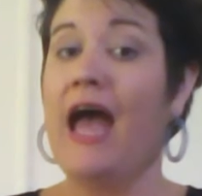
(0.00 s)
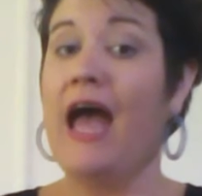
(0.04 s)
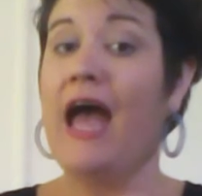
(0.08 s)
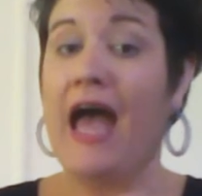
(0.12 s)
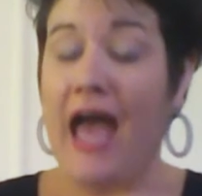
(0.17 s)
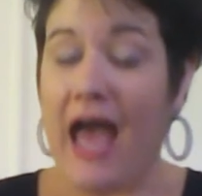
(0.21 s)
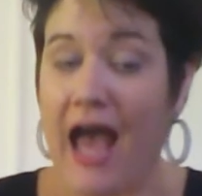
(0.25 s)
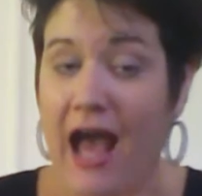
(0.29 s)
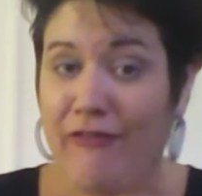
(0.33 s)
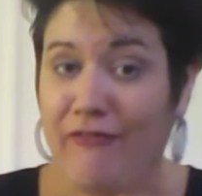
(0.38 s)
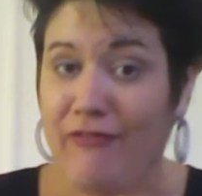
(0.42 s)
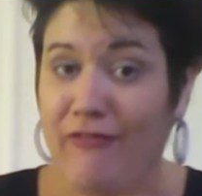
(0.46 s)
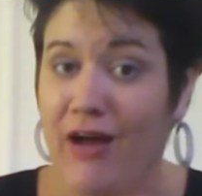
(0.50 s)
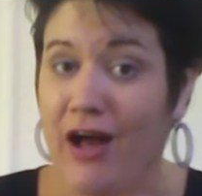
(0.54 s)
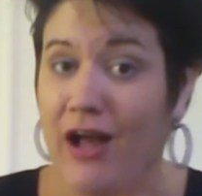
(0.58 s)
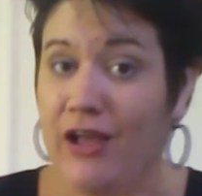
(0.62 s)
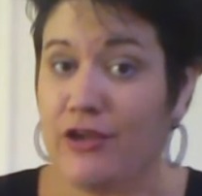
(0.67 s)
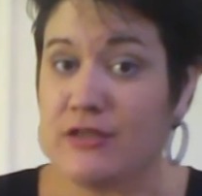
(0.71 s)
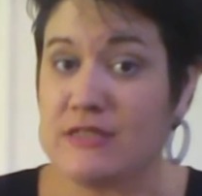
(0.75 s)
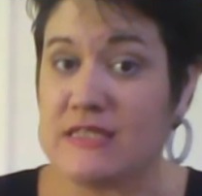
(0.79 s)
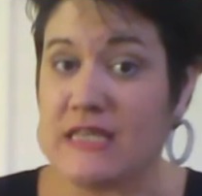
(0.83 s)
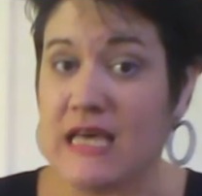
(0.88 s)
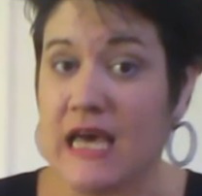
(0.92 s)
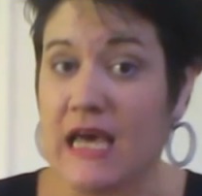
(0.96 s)
How far
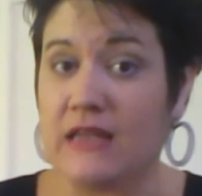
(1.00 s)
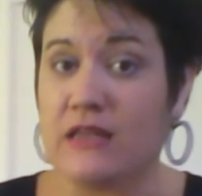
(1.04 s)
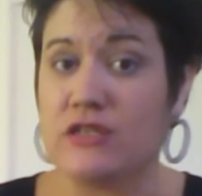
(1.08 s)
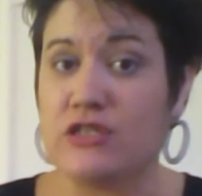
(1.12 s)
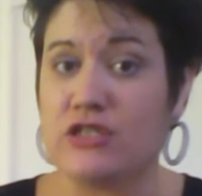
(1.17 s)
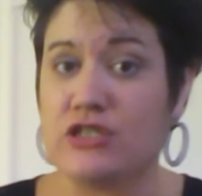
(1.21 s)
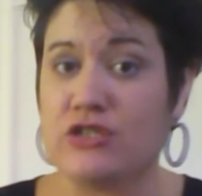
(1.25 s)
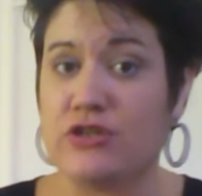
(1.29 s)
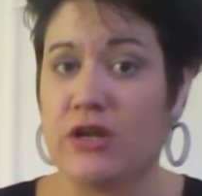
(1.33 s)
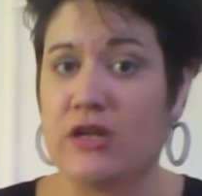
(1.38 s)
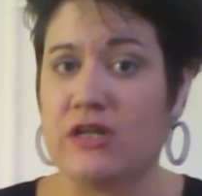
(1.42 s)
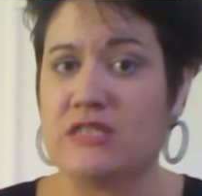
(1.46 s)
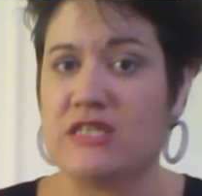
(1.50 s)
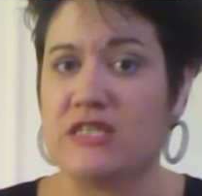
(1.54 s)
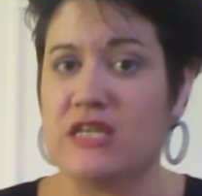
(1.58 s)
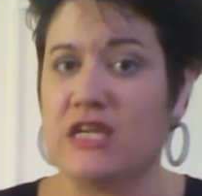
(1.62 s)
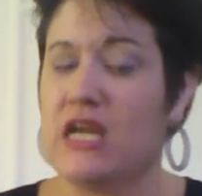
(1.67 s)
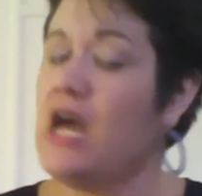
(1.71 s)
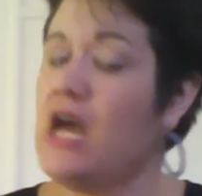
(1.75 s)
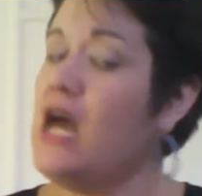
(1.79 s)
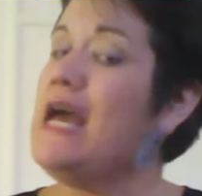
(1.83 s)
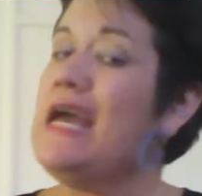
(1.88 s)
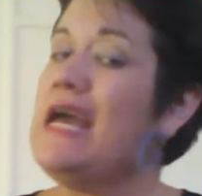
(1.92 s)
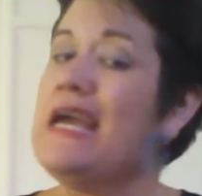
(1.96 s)
you take this strategy
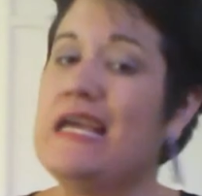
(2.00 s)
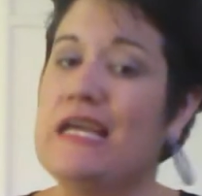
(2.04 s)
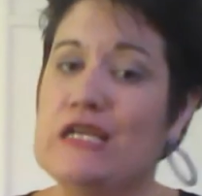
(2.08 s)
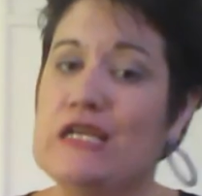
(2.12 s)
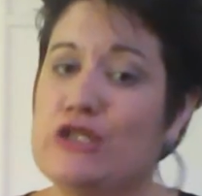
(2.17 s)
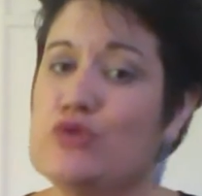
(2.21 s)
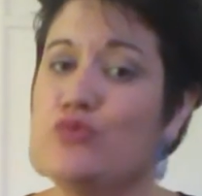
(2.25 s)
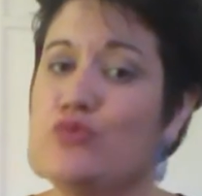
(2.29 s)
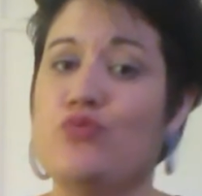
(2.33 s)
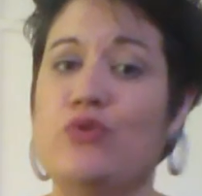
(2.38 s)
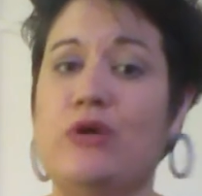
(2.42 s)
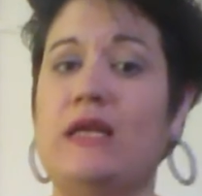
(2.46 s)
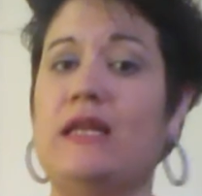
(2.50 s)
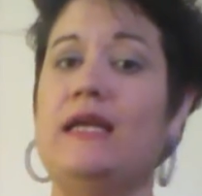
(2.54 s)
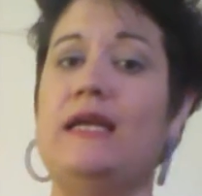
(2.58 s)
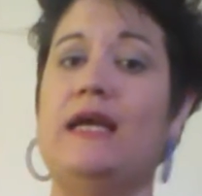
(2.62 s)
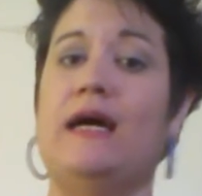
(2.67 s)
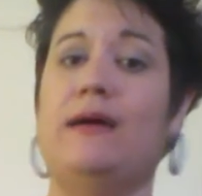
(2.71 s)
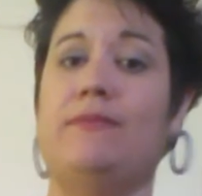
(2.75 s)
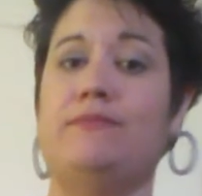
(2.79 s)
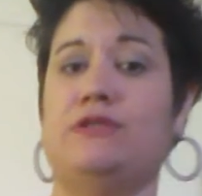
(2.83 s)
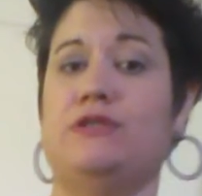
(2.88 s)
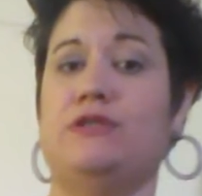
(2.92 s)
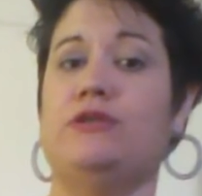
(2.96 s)
is really
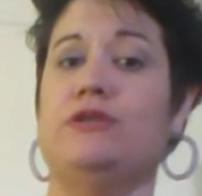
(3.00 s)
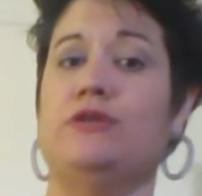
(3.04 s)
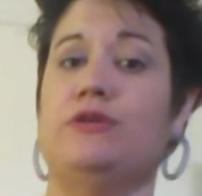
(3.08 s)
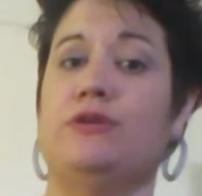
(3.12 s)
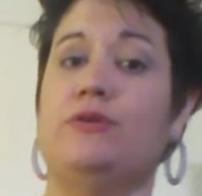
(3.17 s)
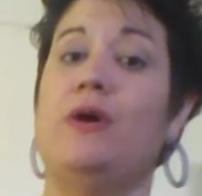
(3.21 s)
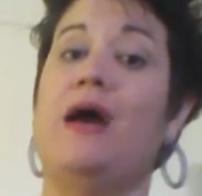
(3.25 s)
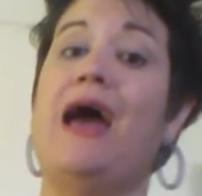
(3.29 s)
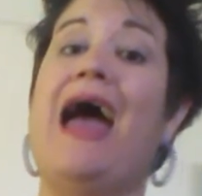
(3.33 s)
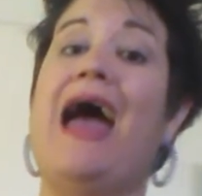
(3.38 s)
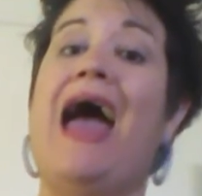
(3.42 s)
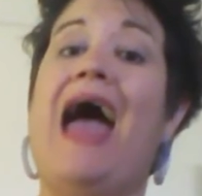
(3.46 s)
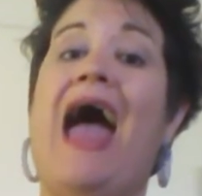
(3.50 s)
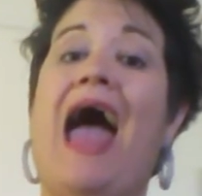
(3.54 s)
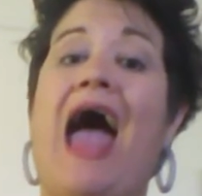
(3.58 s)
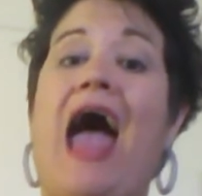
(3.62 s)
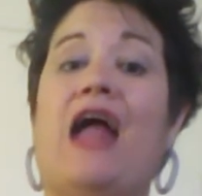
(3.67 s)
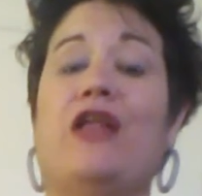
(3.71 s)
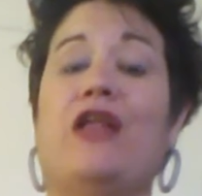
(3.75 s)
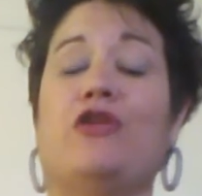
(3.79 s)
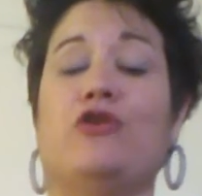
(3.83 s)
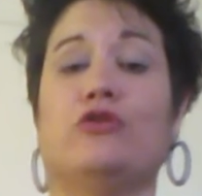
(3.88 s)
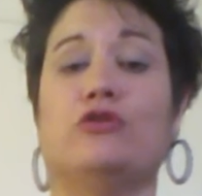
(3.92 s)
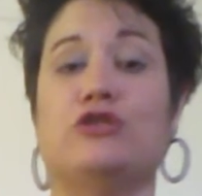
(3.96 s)
up to you
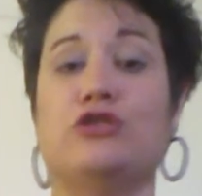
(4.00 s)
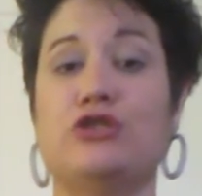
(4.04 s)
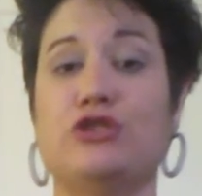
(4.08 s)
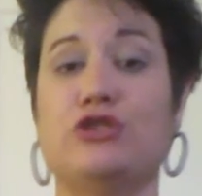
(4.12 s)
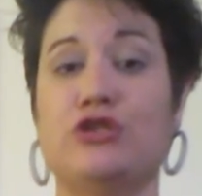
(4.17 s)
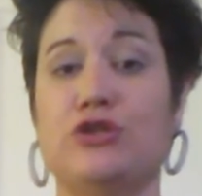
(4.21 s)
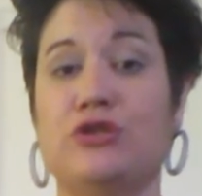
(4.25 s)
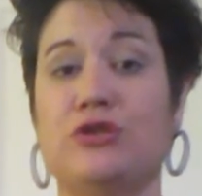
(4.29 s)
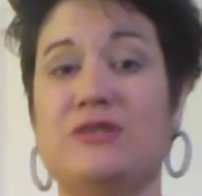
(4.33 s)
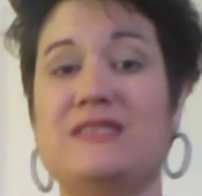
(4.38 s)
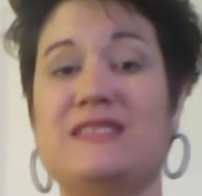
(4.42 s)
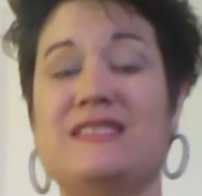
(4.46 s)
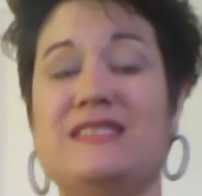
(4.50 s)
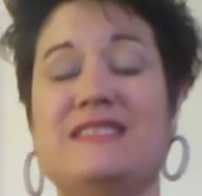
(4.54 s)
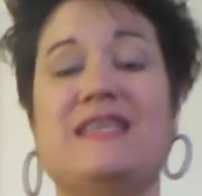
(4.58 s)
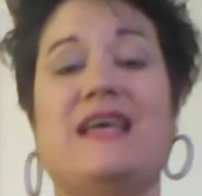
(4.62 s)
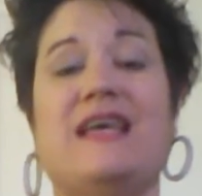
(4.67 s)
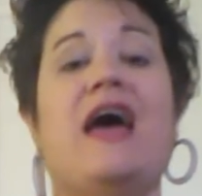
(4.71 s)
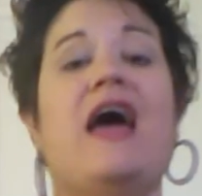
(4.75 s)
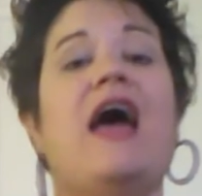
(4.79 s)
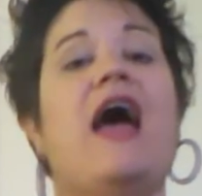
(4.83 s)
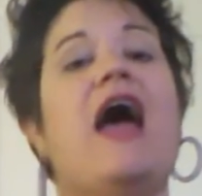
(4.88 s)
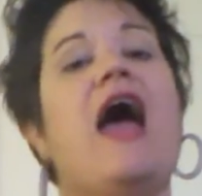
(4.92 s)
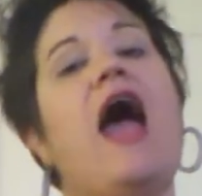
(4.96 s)
and your students
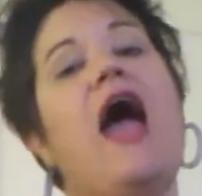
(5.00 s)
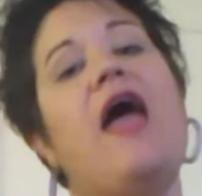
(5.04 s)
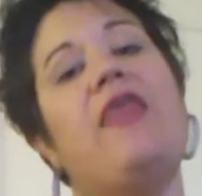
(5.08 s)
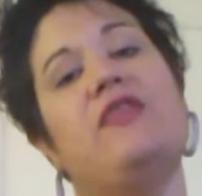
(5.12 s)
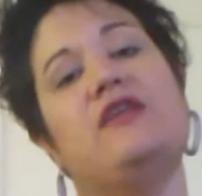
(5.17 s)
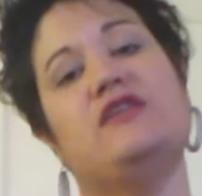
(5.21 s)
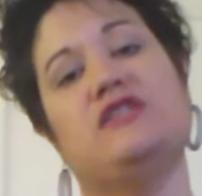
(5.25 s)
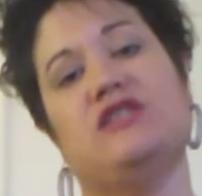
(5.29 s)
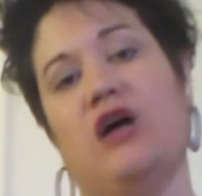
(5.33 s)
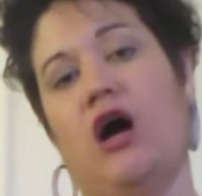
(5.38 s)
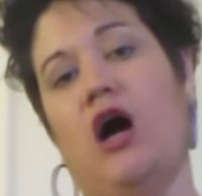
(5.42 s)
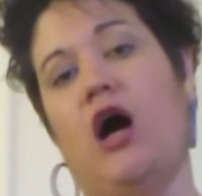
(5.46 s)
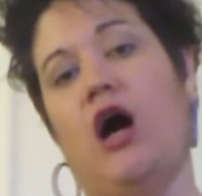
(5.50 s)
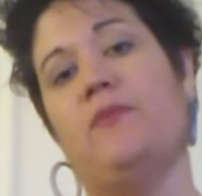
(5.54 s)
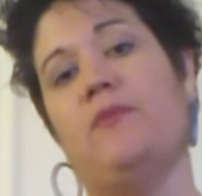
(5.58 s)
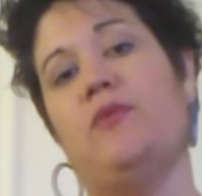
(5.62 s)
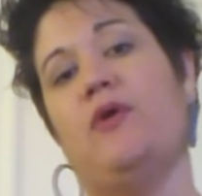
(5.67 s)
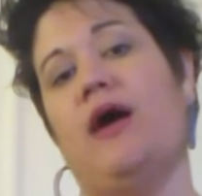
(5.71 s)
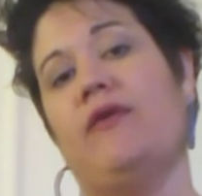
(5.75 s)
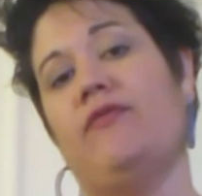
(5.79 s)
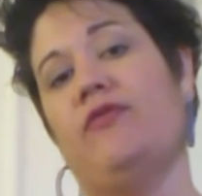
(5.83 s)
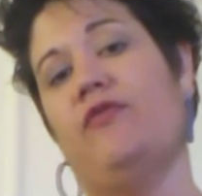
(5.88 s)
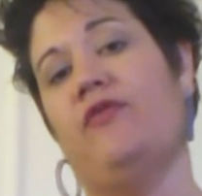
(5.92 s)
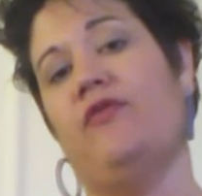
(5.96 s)
and the time you
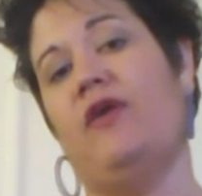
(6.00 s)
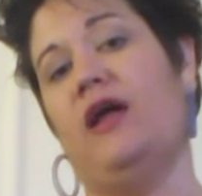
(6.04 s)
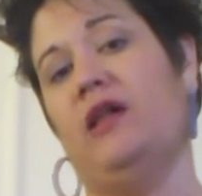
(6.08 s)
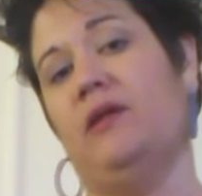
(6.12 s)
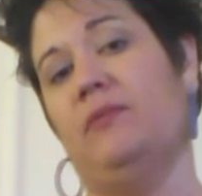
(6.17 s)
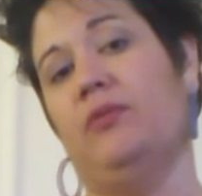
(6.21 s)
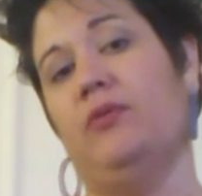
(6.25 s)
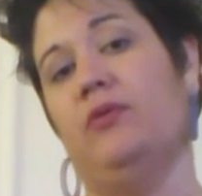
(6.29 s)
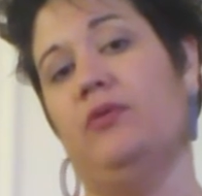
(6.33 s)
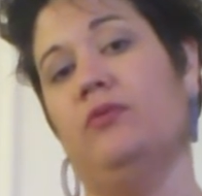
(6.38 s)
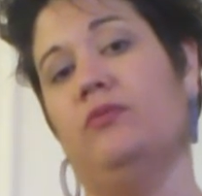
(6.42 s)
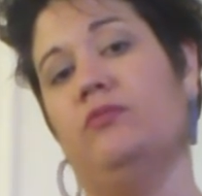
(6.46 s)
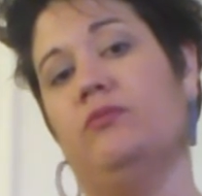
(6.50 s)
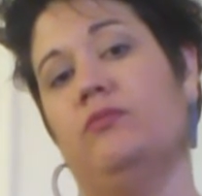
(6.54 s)
have available.